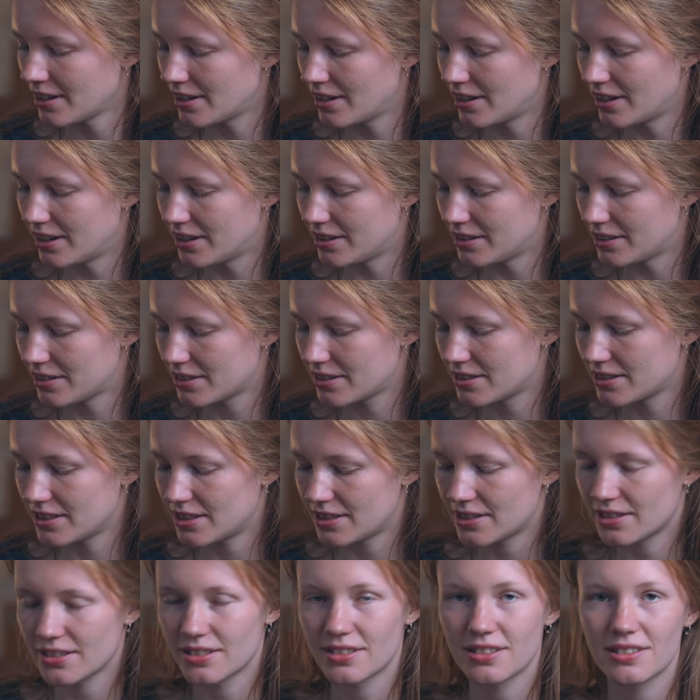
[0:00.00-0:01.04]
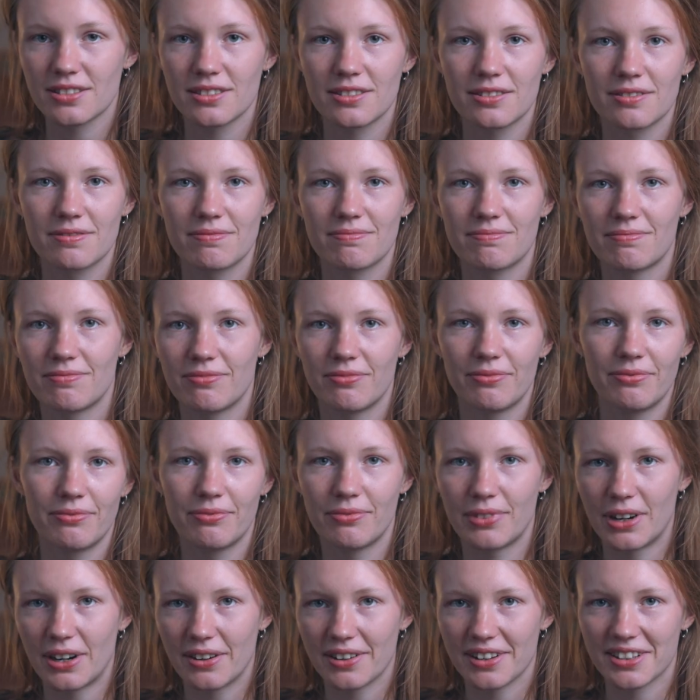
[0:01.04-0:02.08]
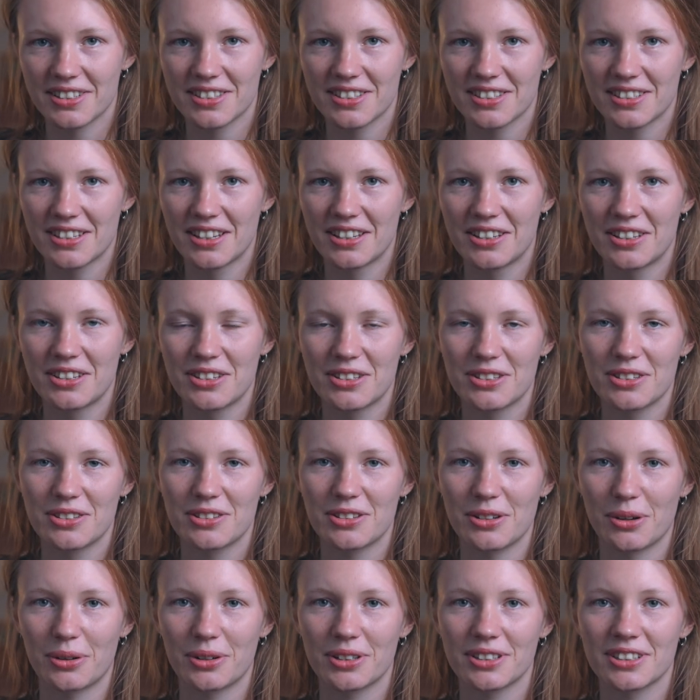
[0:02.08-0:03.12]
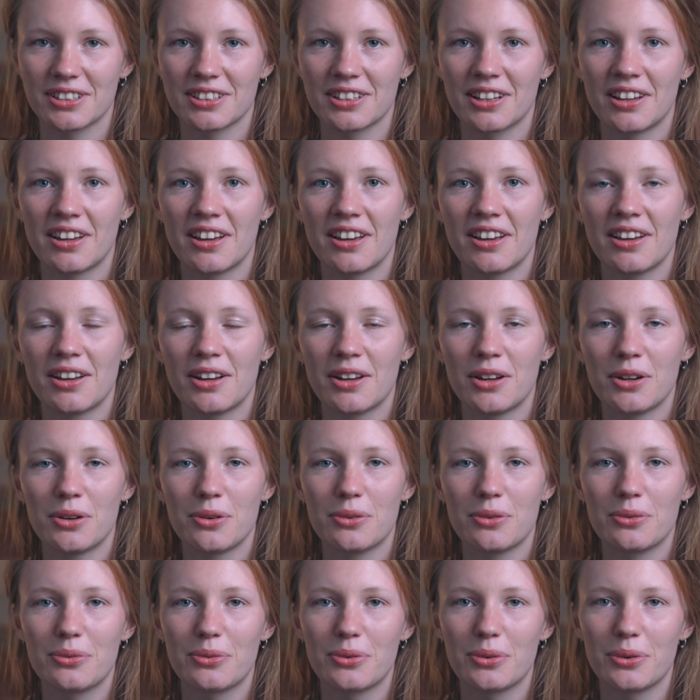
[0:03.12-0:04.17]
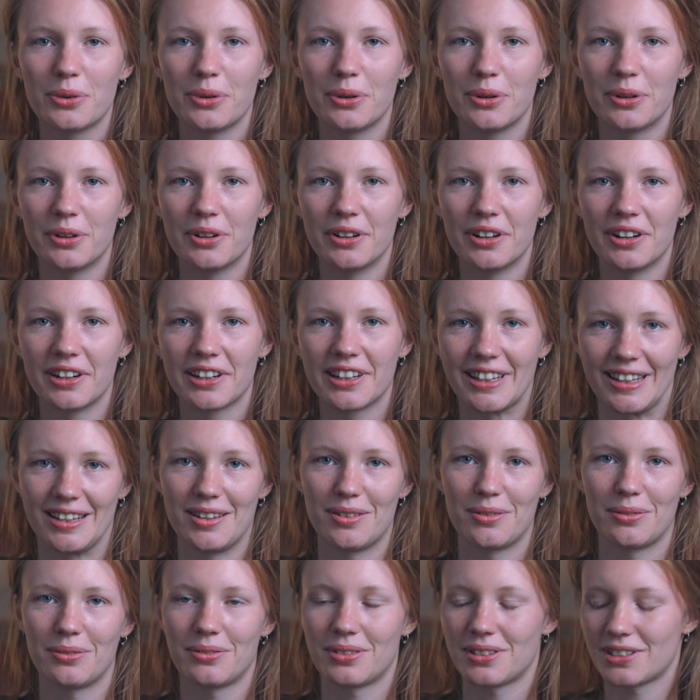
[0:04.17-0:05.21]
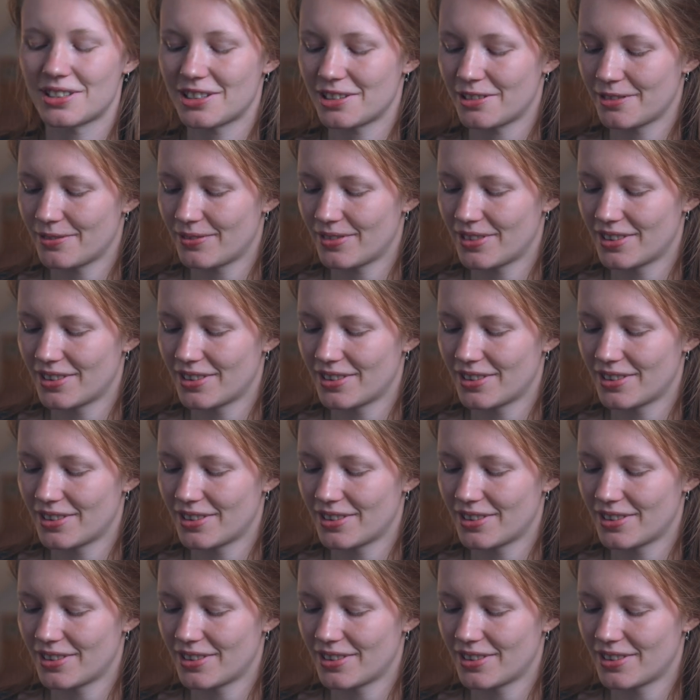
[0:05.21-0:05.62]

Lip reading: and knitted various socks for gifts,